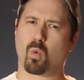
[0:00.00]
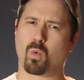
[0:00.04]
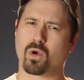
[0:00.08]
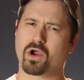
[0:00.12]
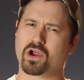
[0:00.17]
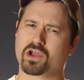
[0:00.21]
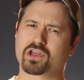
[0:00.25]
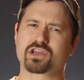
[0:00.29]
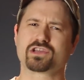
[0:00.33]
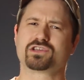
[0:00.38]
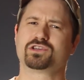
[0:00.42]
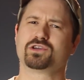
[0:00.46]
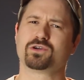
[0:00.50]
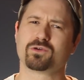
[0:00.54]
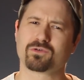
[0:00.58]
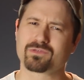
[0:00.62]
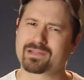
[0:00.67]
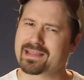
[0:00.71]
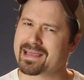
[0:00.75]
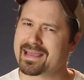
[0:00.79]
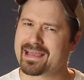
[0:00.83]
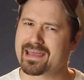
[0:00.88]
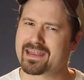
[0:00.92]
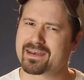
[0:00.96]
where could you
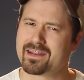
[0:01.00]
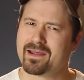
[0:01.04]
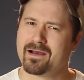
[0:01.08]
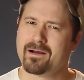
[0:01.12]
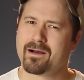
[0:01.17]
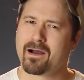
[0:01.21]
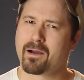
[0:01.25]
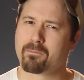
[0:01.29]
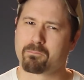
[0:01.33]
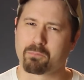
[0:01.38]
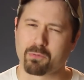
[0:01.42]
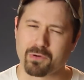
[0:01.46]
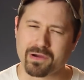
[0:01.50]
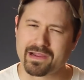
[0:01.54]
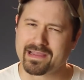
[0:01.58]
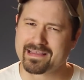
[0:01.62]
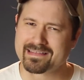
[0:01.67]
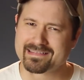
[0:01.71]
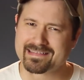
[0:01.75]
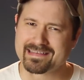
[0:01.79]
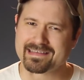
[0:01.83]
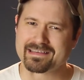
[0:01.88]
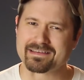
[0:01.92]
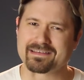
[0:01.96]
land a
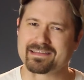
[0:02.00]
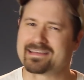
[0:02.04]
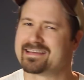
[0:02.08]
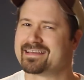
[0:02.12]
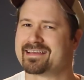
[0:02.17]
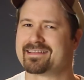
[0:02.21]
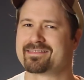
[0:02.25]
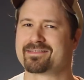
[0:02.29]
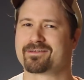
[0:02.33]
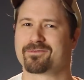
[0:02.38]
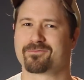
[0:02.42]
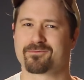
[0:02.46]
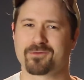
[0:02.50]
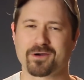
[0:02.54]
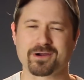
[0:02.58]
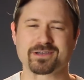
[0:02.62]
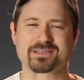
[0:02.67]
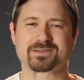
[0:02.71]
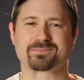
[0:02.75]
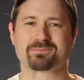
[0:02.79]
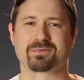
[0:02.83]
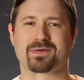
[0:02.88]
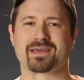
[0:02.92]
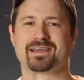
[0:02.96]
brand deal in the
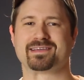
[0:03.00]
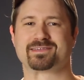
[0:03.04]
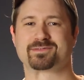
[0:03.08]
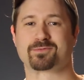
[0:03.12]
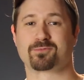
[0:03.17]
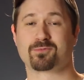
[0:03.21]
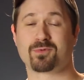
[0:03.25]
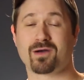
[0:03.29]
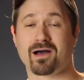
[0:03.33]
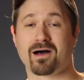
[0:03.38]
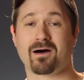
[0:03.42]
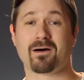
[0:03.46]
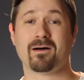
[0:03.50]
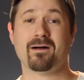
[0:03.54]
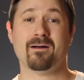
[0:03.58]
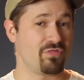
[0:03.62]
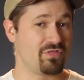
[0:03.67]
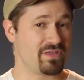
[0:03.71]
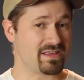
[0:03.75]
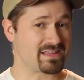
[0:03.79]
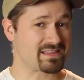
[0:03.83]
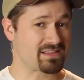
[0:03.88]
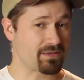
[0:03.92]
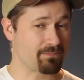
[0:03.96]
first place? Well,
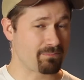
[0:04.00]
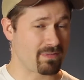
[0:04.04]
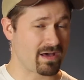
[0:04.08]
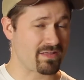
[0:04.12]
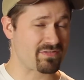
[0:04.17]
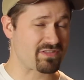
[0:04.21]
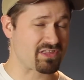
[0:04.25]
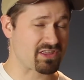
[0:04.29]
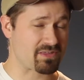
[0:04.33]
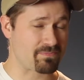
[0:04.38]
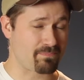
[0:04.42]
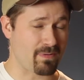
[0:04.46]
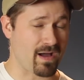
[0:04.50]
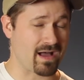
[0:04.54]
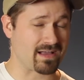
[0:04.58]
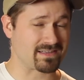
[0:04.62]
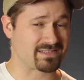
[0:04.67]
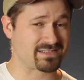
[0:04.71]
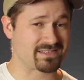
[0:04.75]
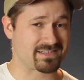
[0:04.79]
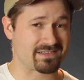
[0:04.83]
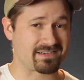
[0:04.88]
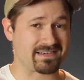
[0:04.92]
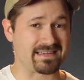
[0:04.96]
this month's
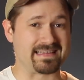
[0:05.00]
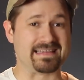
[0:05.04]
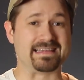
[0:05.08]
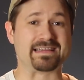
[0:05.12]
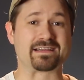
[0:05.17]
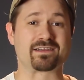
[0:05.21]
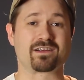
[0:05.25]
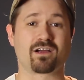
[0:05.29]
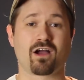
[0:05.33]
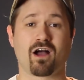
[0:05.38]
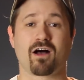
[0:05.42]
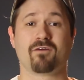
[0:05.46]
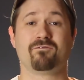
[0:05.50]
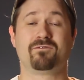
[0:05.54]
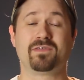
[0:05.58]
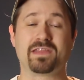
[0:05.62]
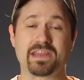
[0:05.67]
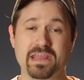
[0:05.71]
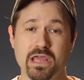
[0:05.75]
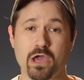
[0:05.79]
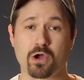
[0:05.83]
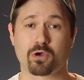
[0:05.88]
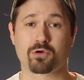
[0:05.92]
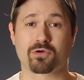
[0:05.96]
sponsor here on
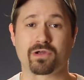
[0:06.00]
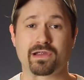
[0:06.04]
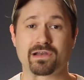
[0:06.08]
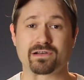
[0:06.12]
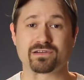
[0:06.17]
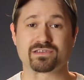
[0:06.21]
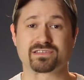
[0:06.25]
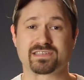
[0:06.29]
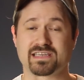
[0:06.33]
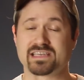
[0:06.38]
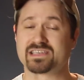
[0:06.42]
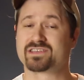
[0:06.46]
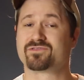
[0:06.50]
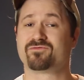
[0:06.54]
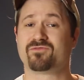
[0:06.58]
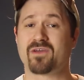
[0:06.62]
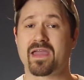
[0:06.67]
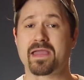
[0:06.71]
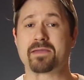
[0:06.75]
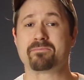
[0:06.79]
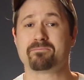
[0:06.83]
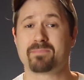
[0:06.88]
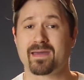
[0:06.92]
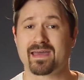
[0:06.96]
Video Creators is
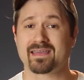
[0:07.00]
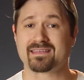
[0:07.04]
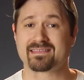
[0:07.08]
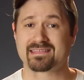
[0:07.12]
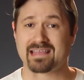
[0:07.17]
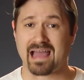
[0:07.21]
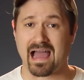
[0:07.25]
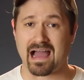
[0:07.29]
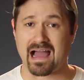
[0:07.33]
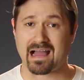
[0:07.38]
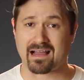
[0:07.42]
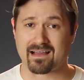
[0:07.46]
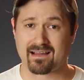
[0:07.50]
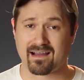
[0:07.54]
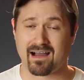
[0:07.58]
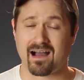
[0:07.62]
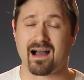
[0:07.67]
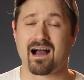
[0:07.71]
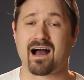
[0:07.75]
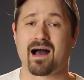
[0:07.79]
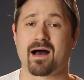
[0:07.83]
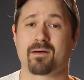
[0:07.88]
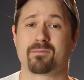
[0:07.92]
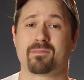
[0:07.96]

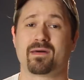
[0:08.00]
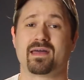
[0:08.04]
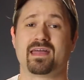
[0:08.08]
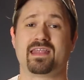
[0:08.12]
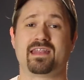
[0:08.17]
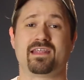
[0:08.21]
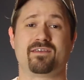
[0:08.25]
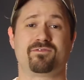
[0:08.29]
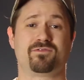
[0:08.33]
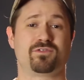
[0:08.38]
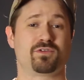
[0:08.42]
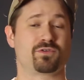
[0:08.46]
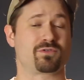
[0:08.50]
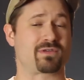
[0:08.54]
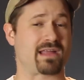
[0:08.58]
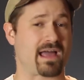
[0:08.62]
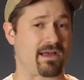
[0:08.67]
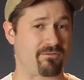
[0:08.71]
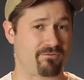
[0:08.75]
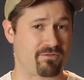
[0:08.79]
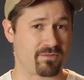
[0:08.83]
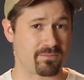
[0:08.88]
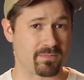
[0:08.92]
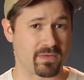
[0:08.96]
FameBit.com. And if you're
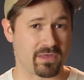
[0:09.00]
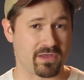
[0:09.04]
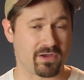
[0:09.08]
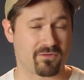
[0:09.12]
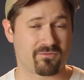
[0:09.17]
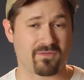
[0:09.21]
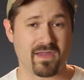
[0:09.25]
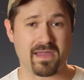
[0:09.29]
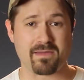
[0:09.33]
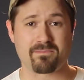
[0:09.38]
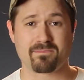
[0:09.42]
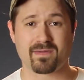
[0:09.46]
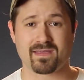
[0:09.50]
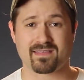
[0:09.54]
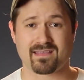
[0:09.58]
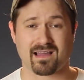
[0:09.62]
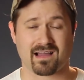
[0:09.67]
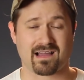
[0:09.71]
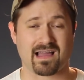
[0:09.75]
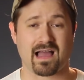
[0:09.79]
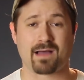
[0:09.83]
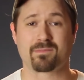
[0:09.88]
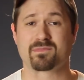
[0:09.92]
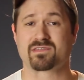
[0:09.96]
not familiar,
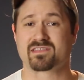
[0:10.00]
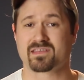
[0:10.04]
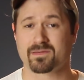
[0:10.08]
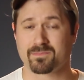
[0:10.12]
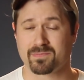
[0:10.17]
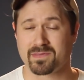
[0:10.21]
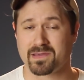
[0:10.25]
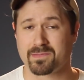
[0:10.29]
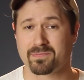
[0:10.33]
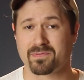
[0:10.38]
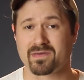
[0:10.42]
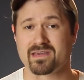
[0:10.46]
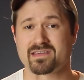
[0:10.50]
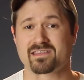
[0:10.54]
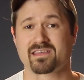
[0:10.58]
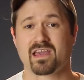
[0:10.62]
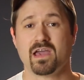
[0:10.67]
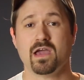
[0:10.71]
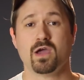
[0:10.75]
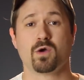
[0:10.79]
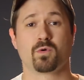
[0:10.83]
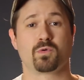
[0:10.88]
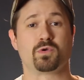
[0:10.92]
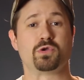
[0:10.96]
FameBit.com is simply a place
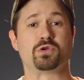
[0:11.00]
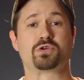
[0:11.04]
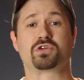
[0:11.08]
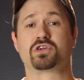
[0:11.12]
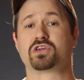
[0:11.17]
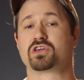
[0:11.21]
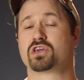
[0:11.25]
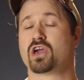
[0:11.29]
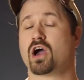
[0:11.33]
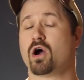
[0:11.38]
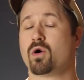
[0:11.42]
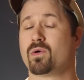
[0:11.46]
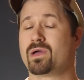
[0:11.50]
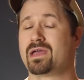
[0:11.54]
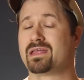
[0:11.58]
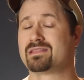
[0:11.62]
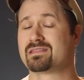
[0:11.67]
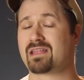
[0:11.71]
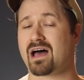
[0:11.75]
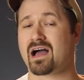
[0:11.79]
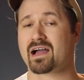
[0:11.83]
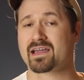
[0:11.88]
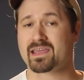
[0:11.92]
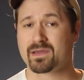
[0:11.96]
where you can go in,
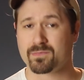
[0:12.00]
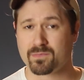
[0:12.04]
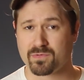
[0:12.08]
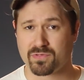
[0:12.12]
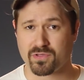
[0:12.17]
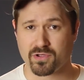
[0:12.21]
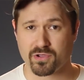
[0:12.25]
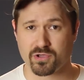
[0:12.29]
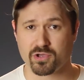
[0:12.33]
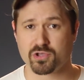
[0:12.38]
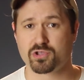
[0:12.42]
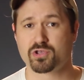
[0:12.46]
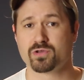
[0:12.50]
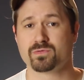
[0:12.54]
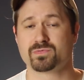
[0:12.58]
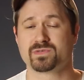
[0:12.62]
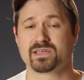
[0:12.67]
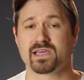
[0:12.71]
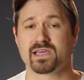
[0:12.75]
log in with your YouTube